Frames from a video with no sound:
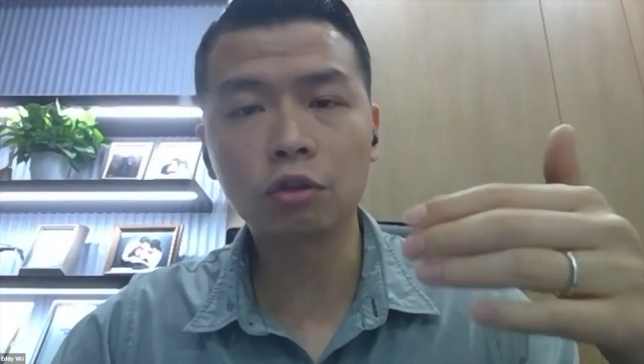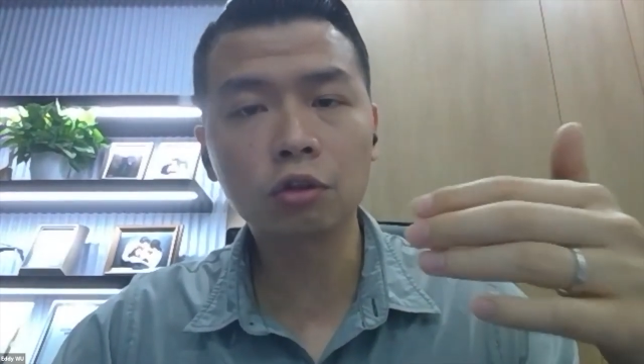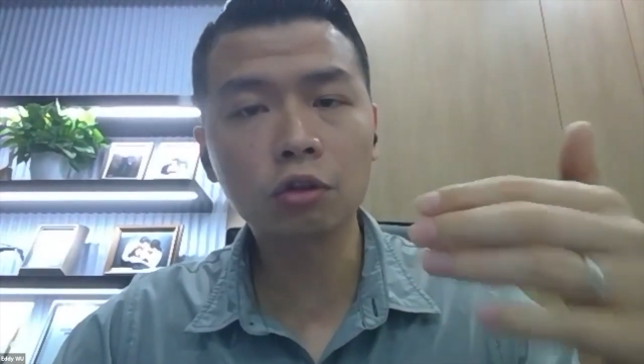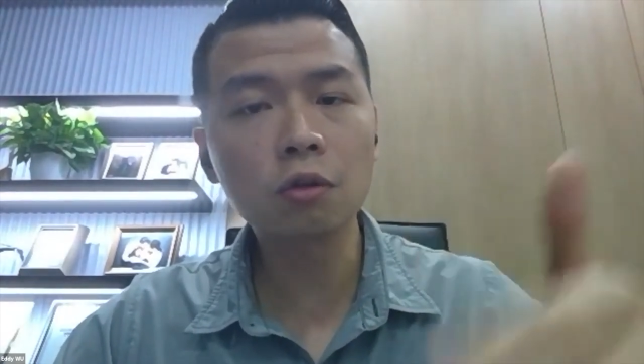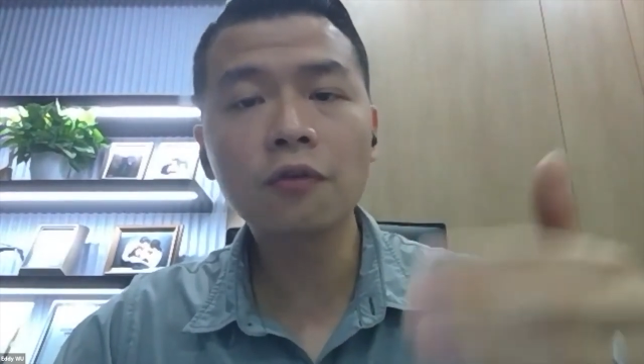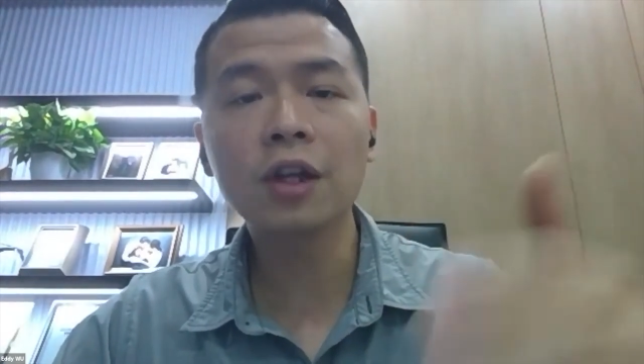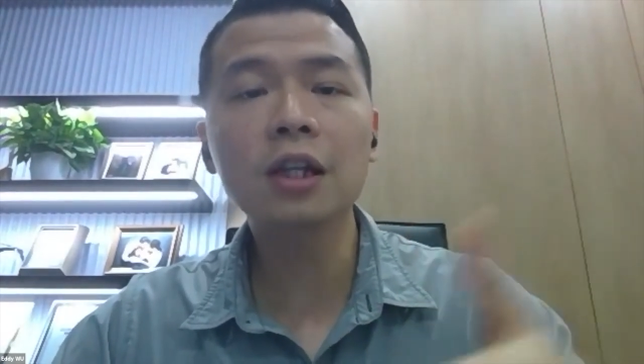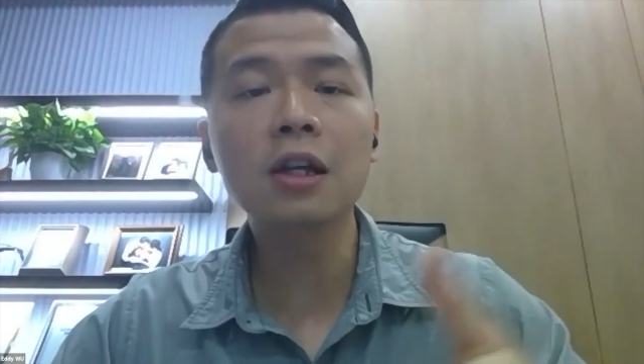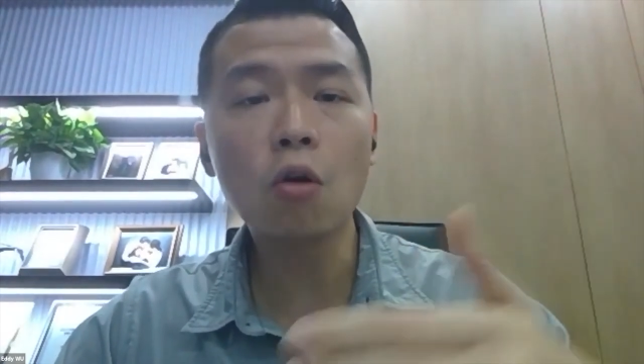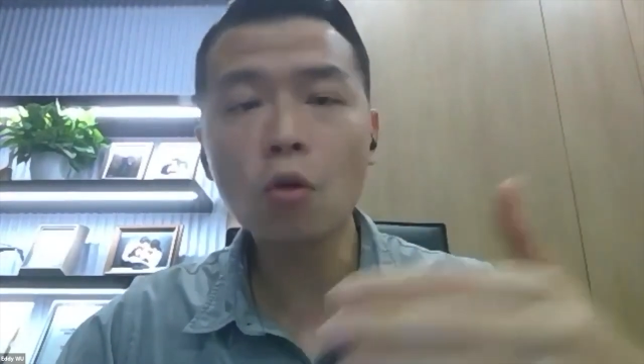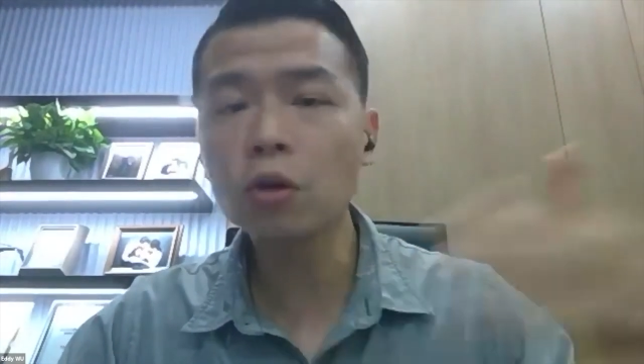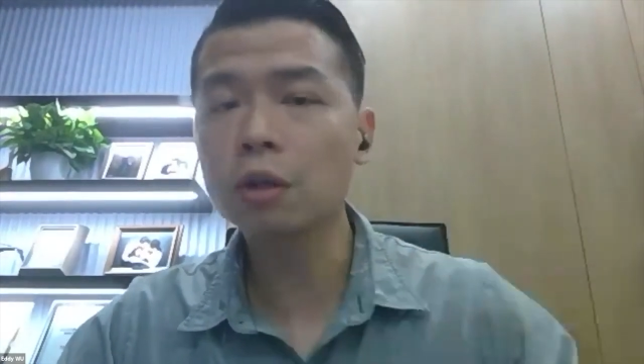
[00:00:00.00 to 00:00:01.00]
don't think
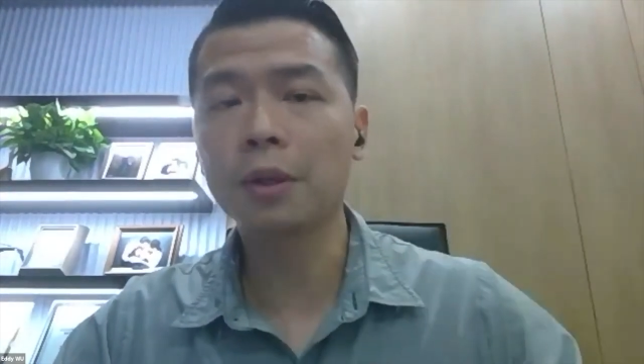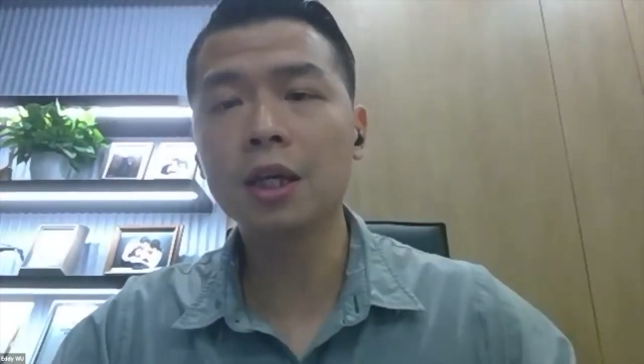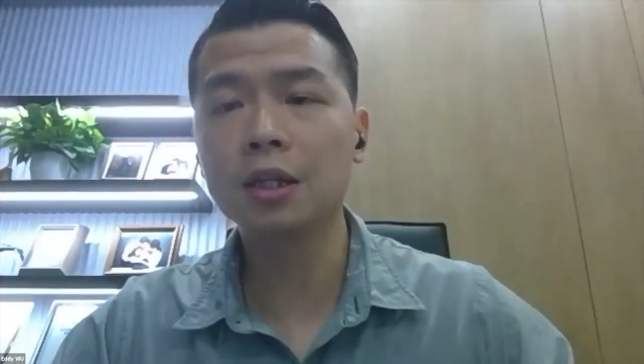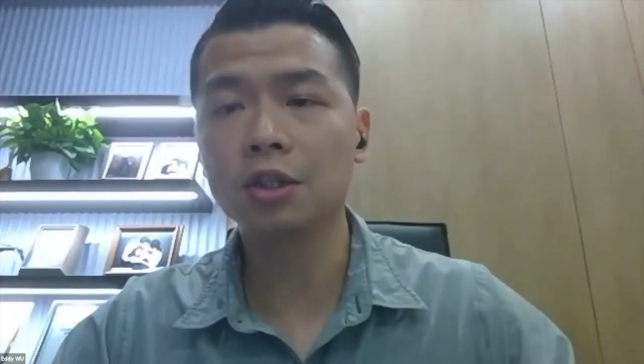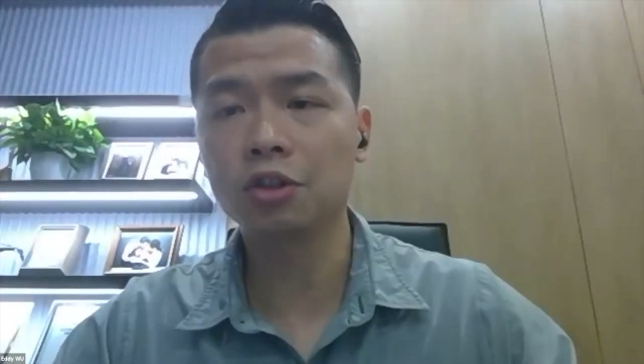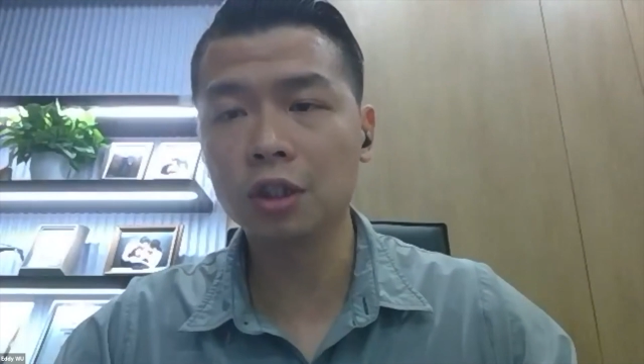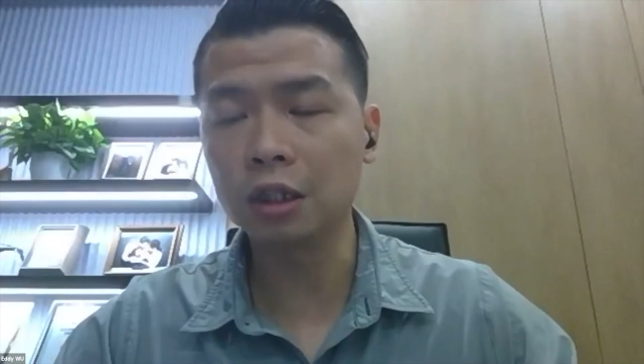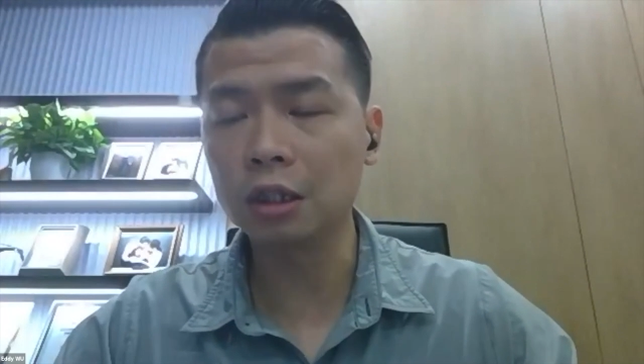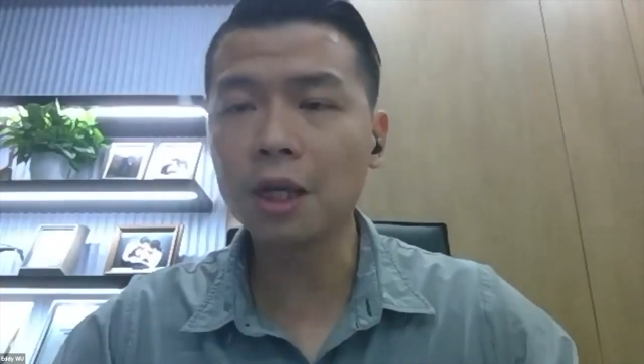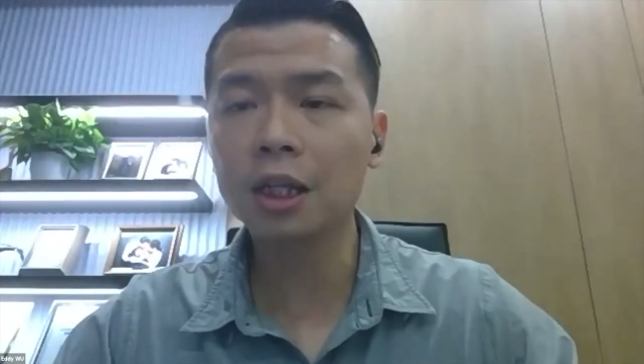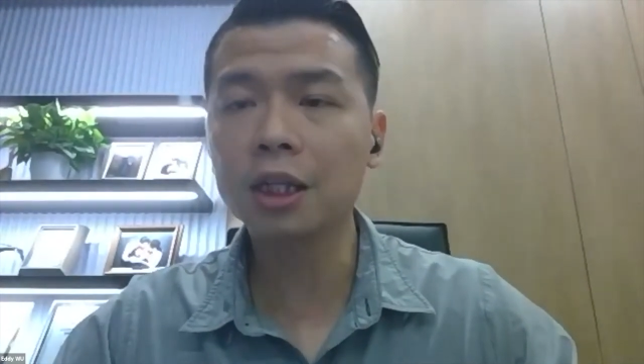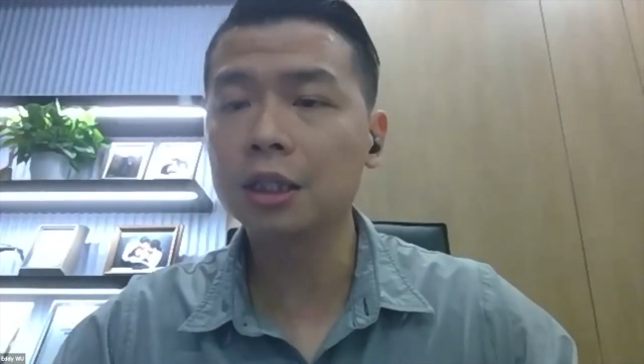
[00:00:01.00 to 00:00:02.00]
all the players in the
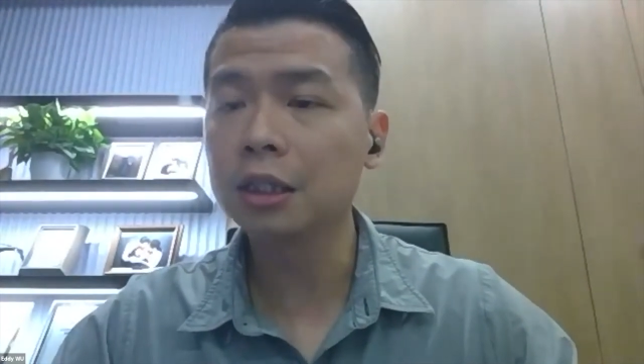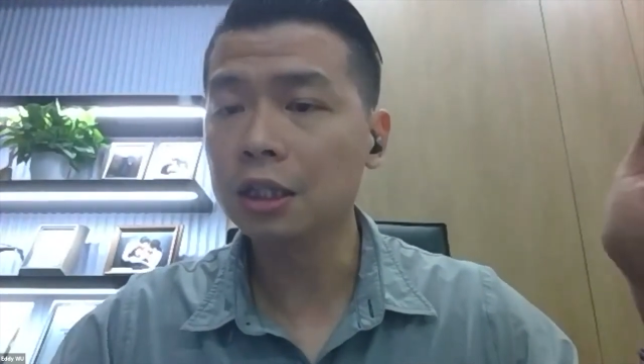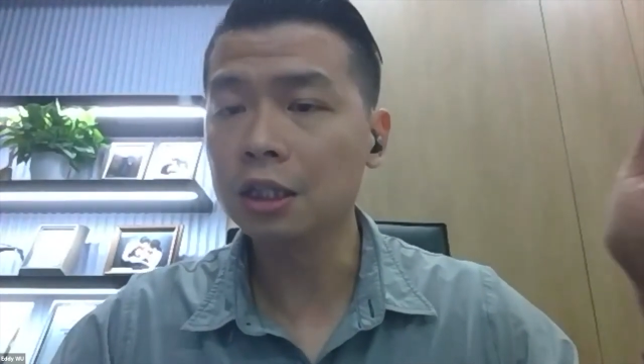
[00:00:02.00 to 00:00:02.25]
market